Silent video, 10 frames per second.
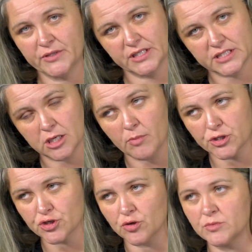medicinal
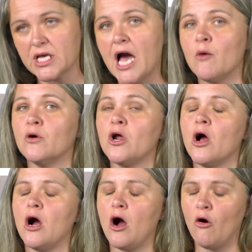mushrooms, I want
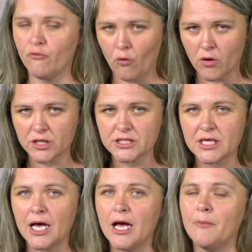to of
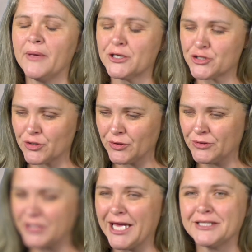course, make
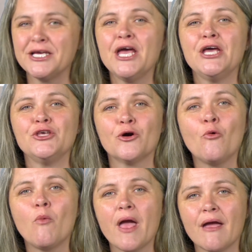sure that you're
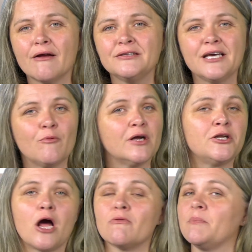aware that we're
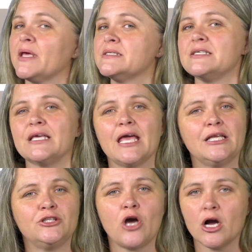not replacing
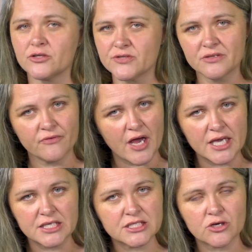any doctor's
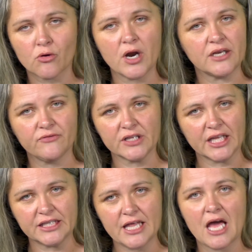advice or anything
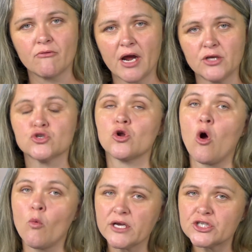like that, right? You should
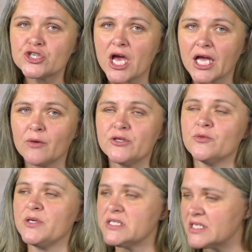always check with
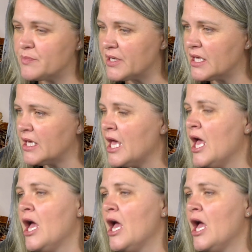your PCP,